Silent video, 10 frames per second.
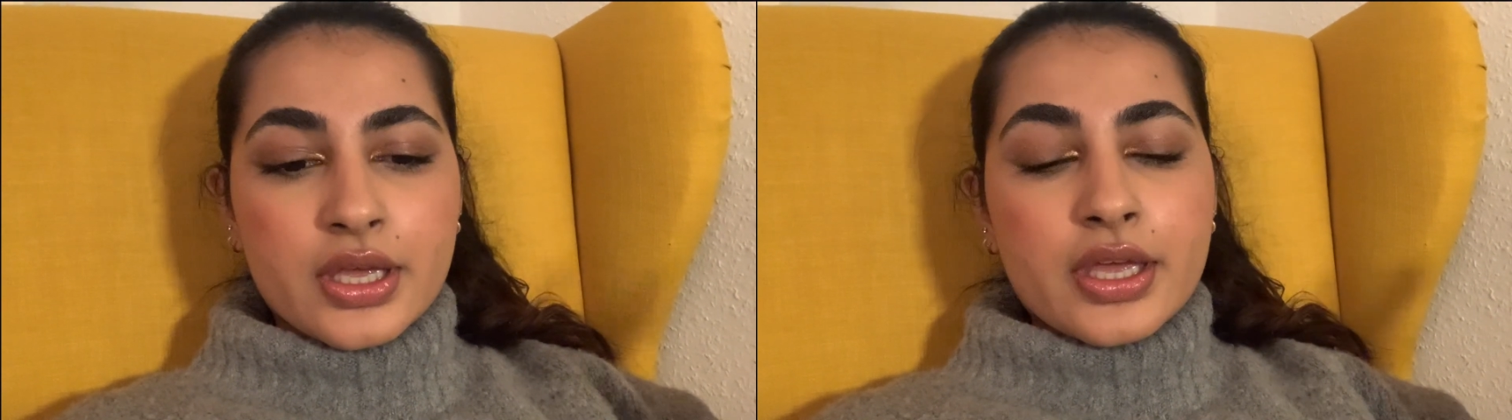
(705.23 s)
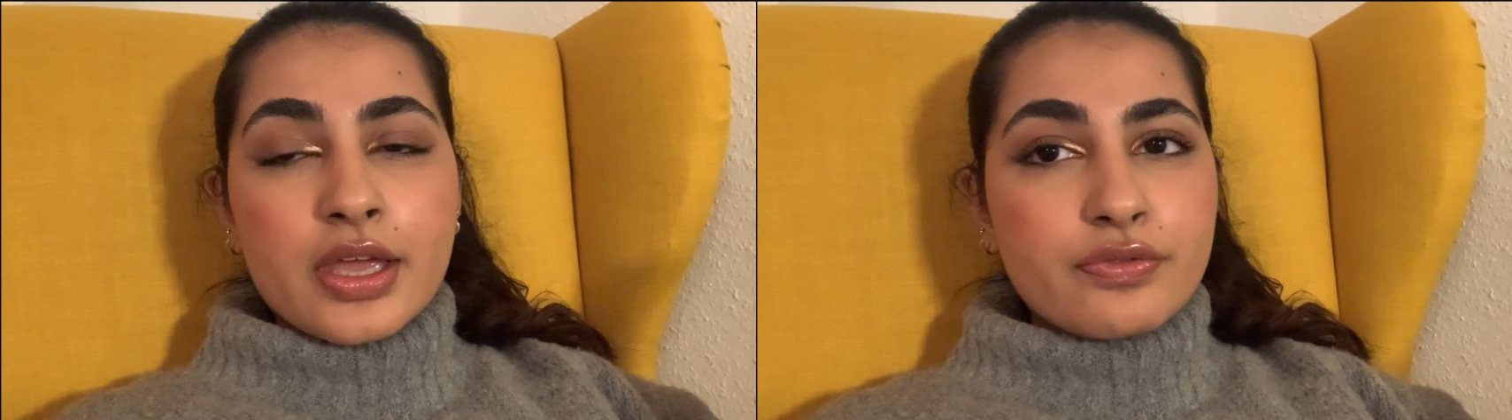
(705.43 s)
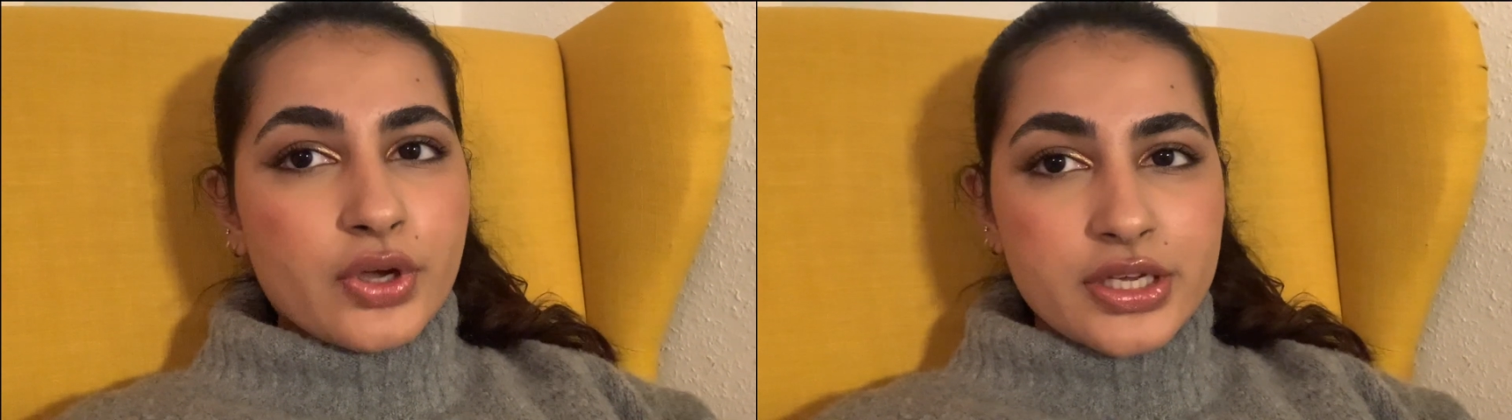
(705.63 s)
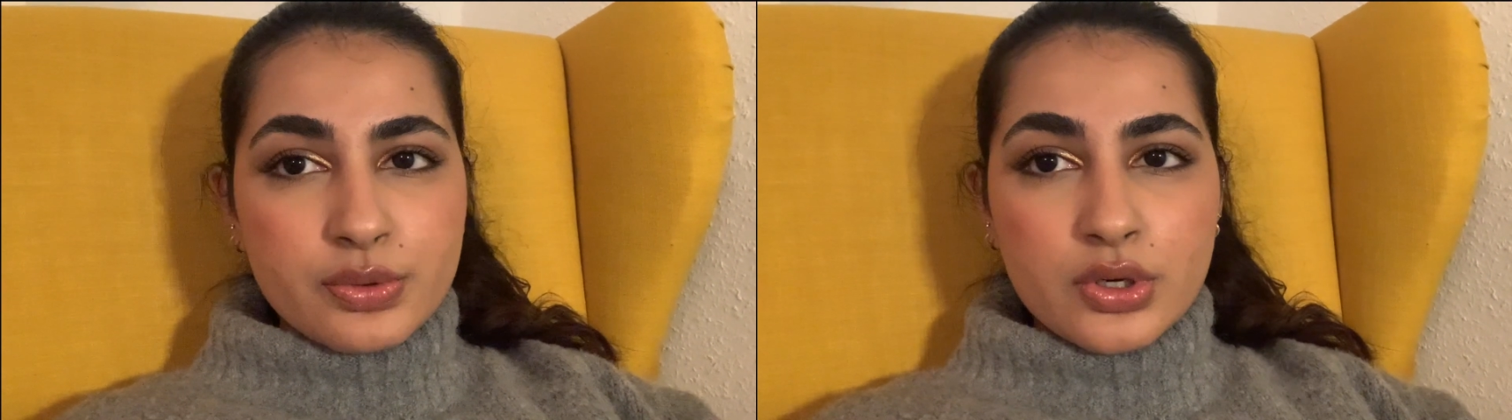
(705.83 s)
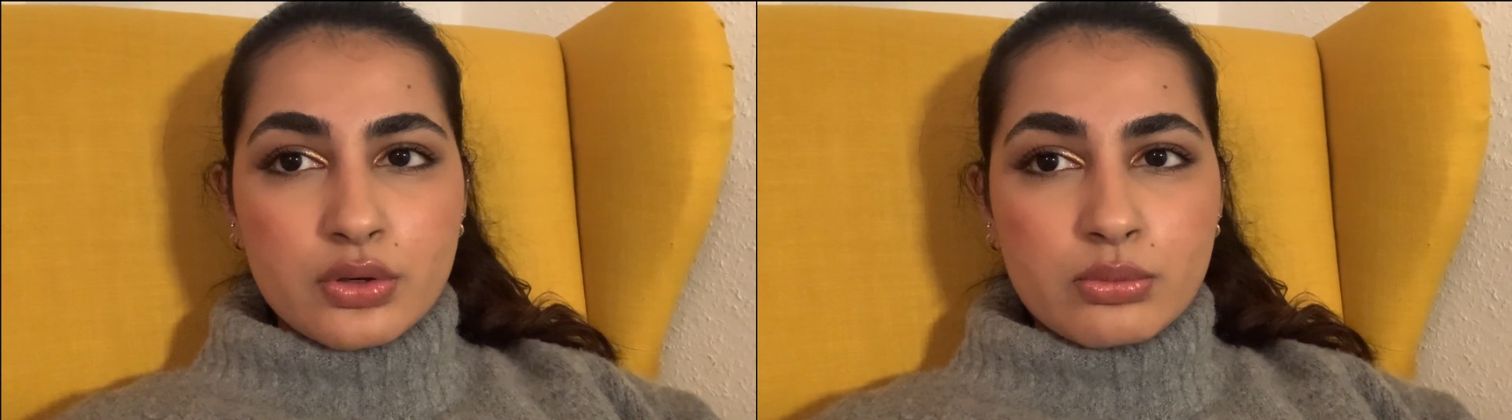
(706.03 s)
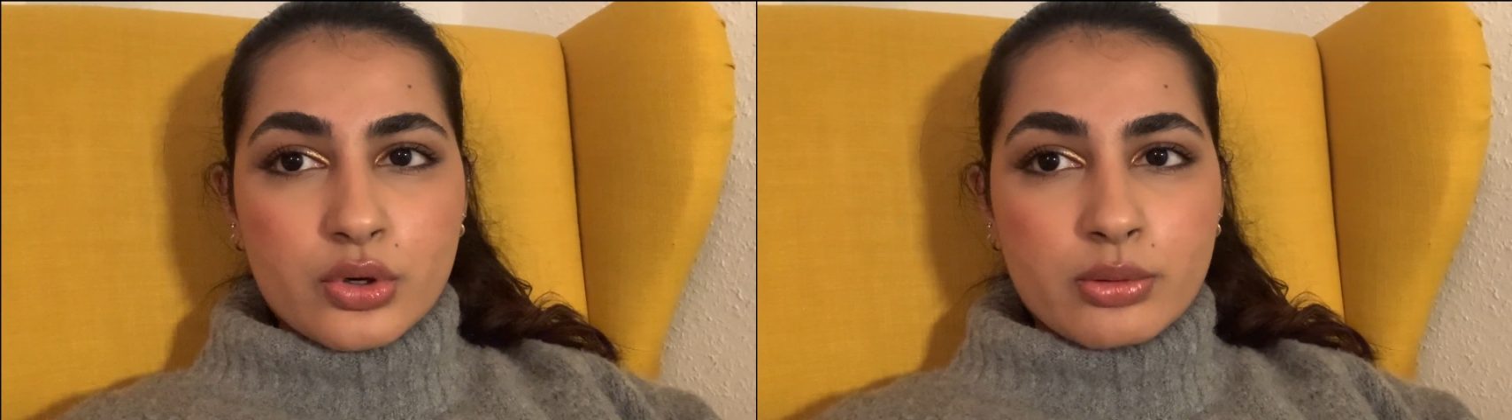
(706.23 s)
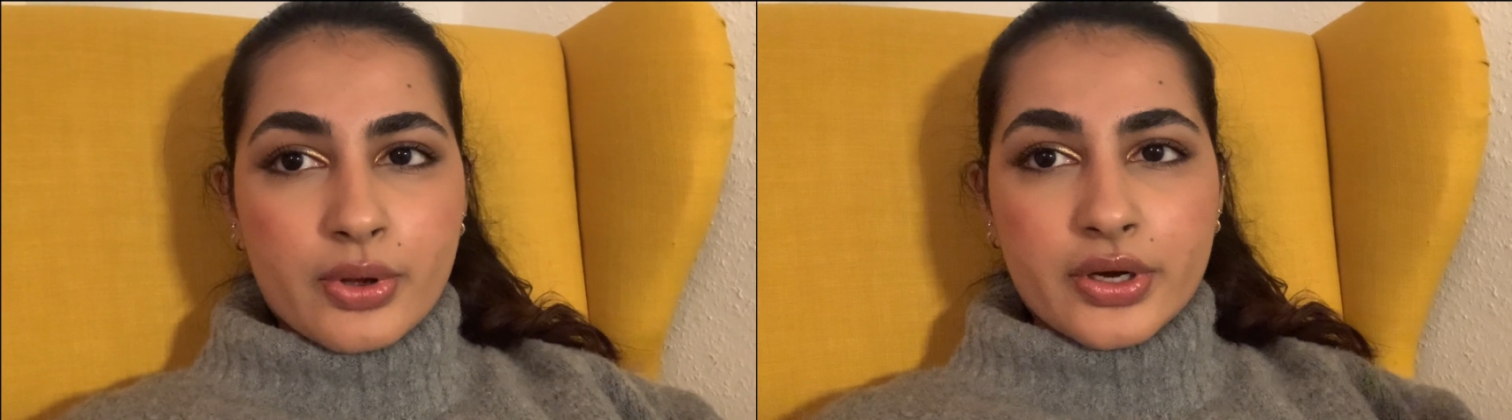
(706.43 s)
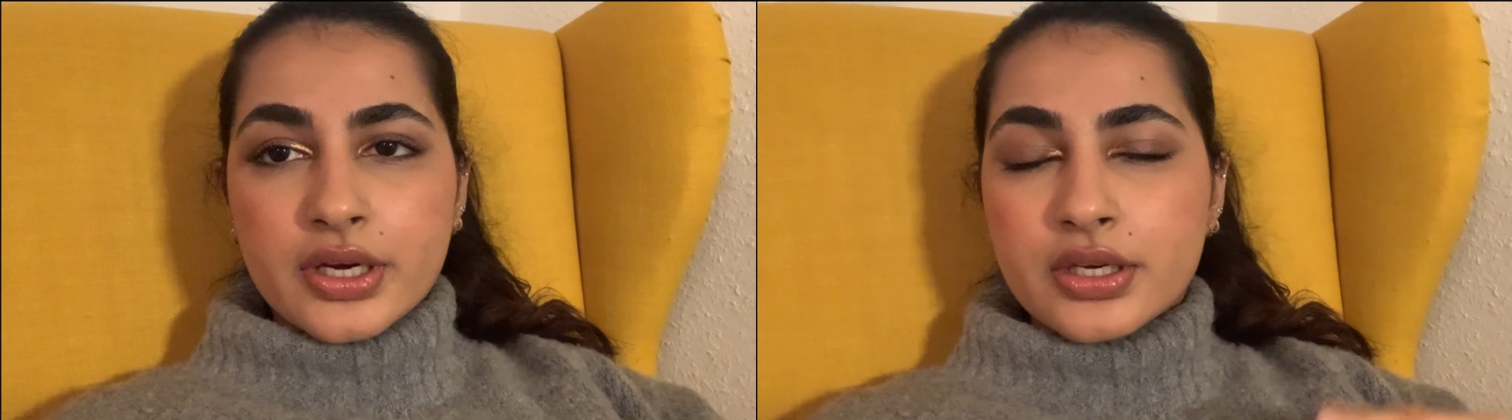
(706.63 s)
If you guys want to know more about
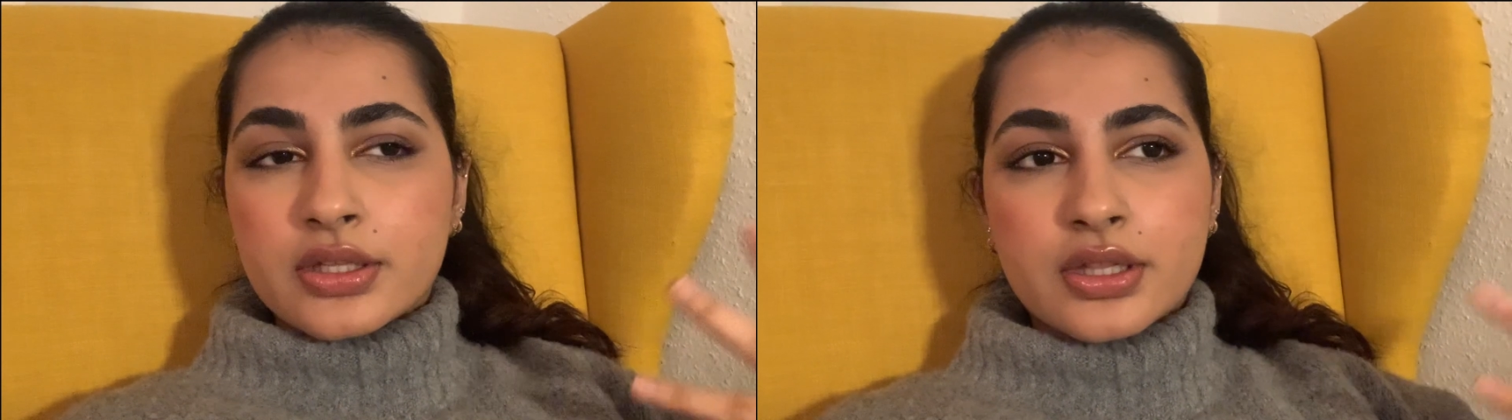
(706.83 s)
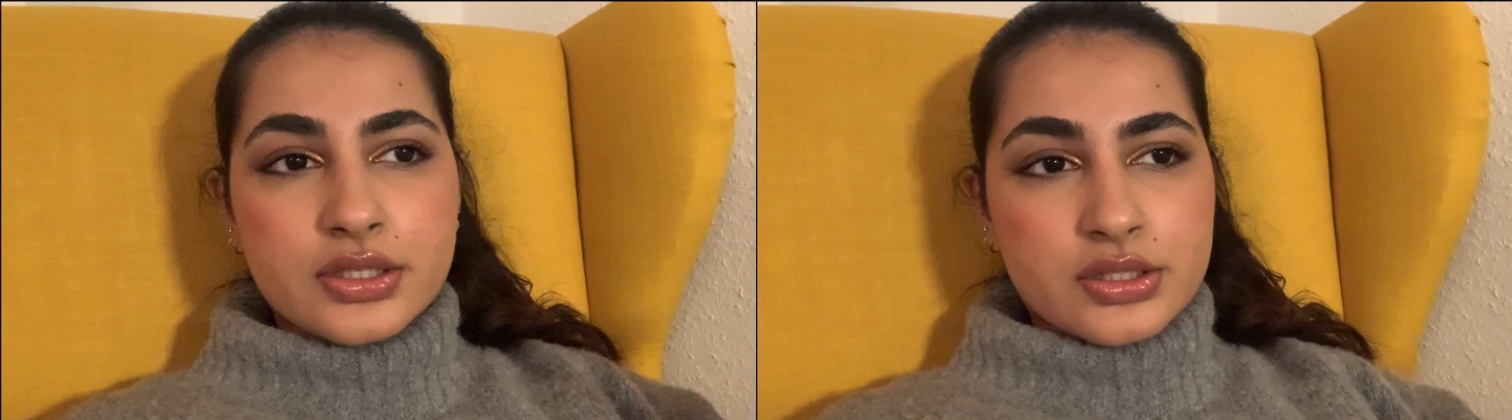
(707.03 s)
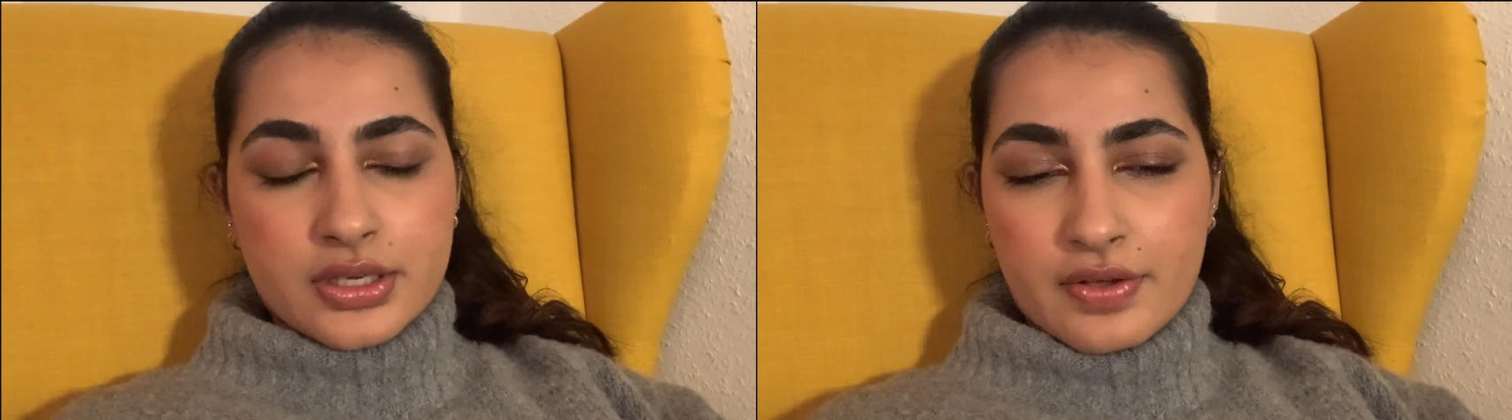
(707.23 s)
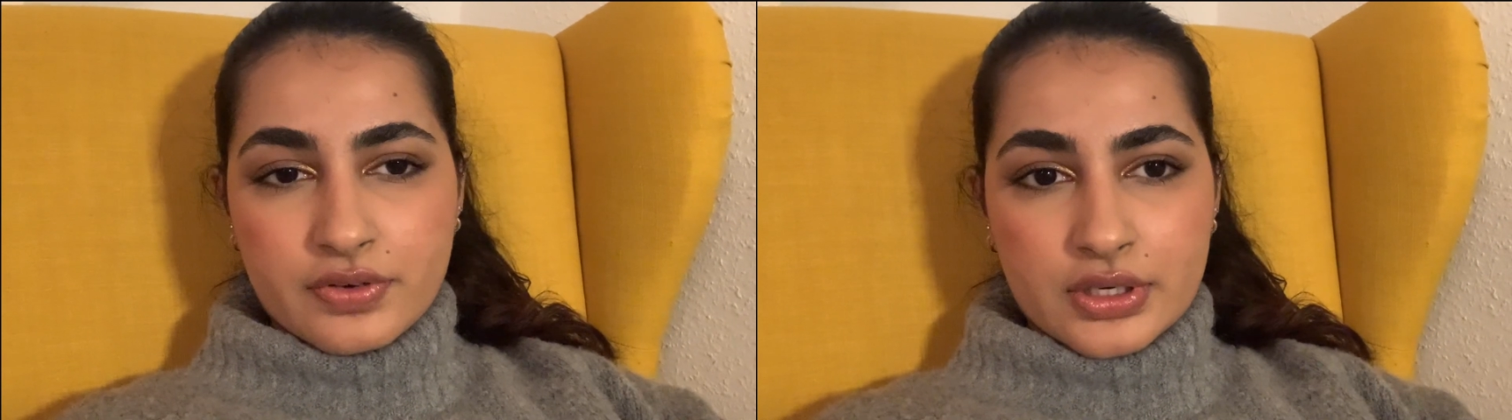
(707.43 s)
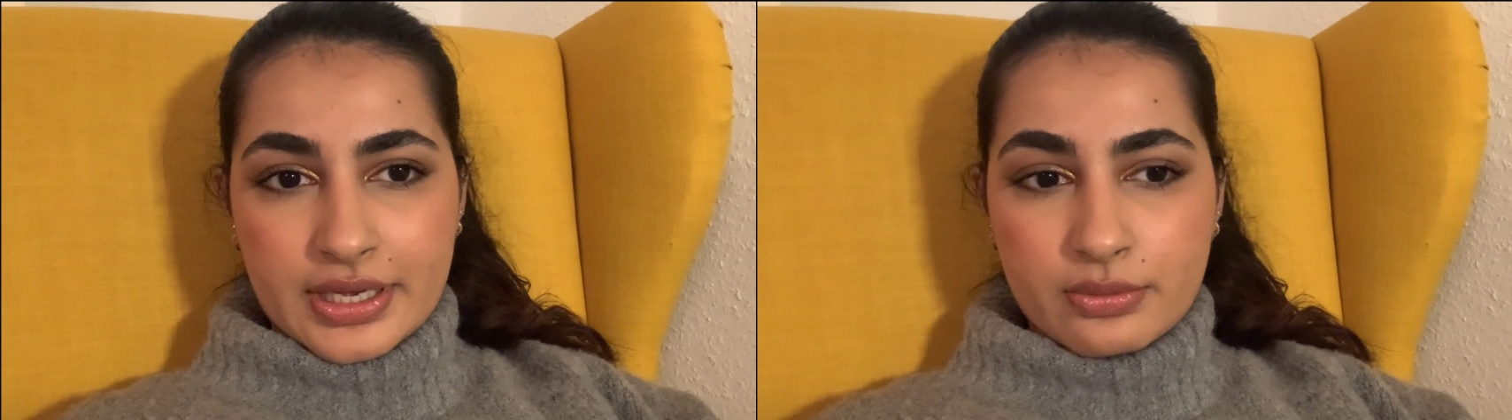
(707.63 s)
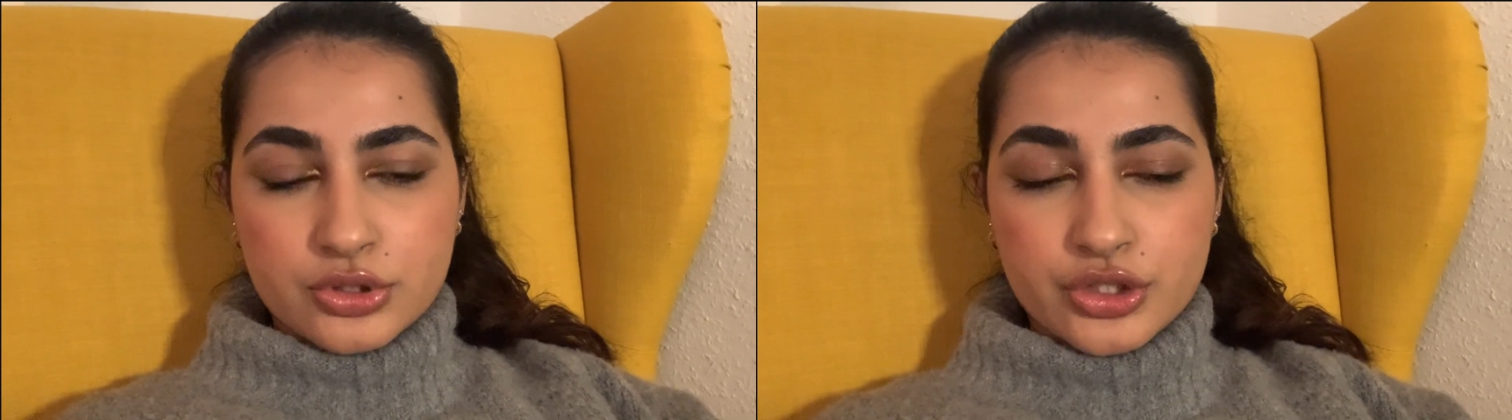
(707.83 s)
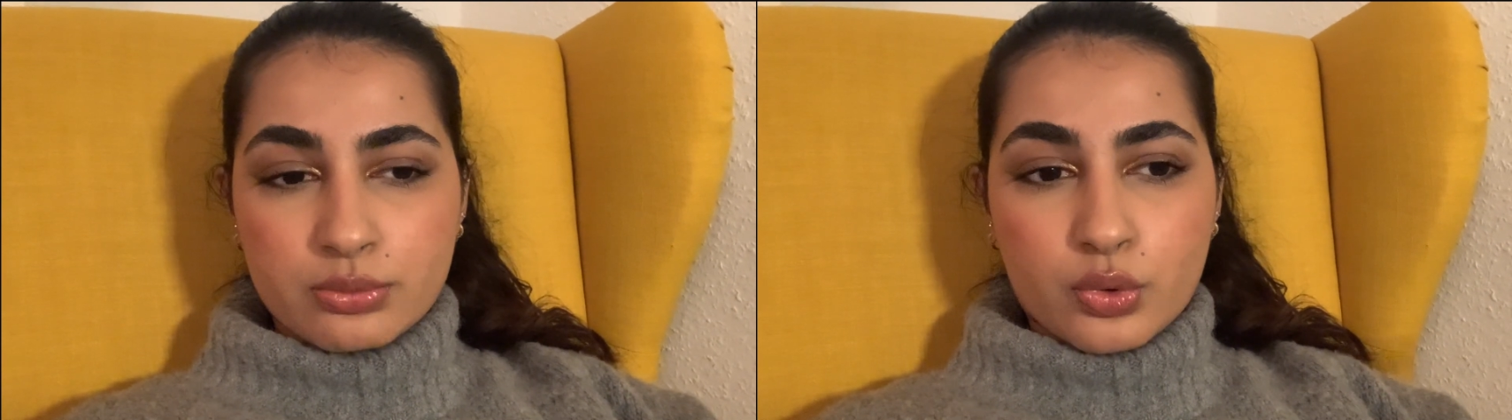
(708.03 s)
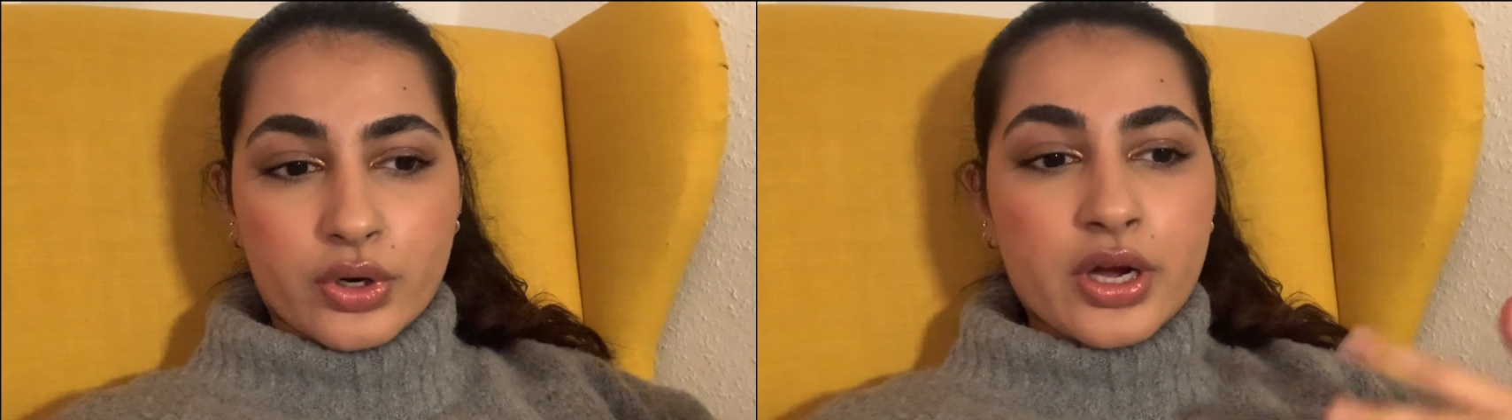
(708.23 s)
it, then definitely I will share
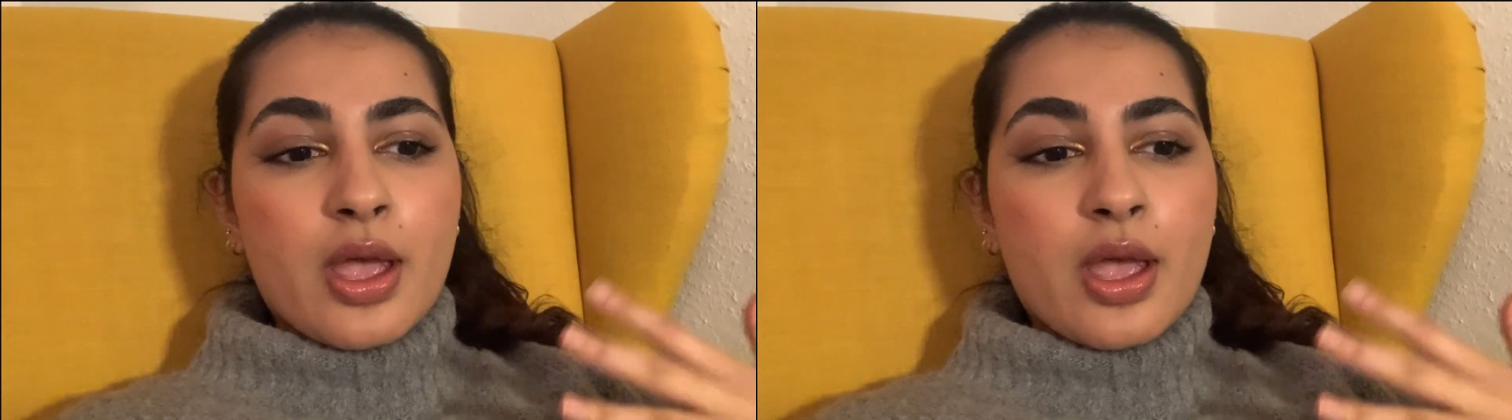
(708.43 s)
more.